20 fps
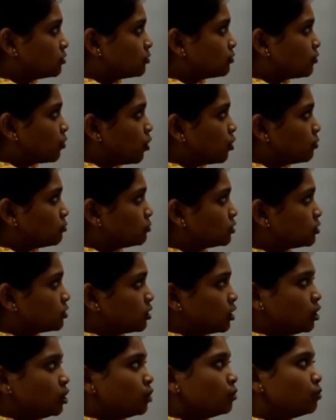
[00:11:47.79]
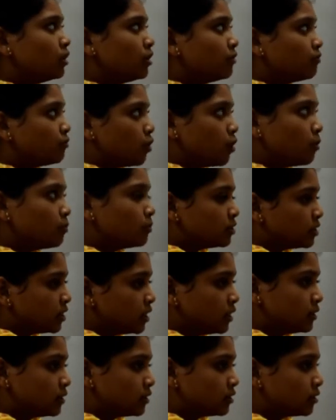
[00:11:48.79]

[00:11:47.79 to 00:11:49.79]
forms the newly formed cells.